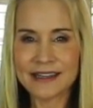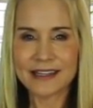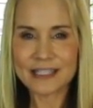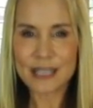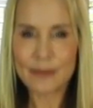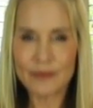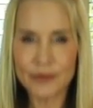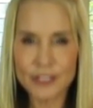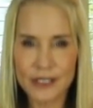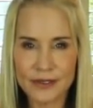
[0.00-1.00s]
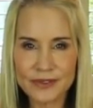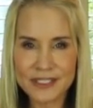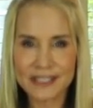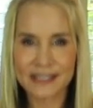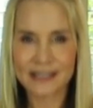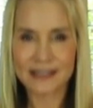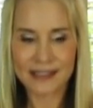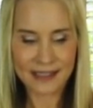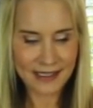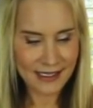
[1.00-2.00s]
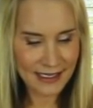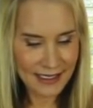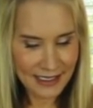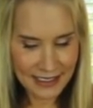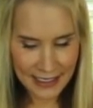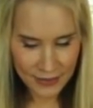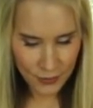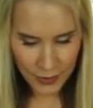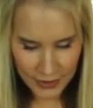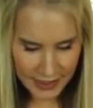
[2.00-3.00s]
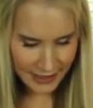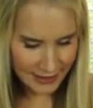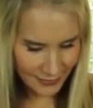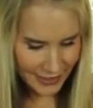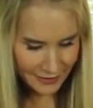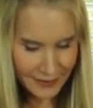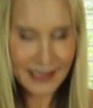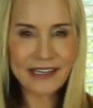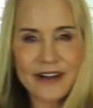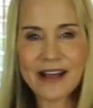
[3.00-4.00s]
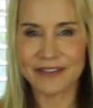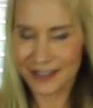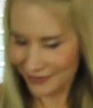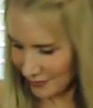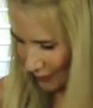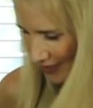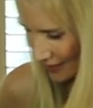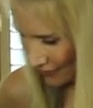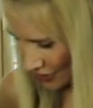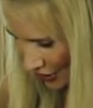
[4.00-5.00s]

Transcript: than the top of your toes. In other words, well, I don't have enough width here to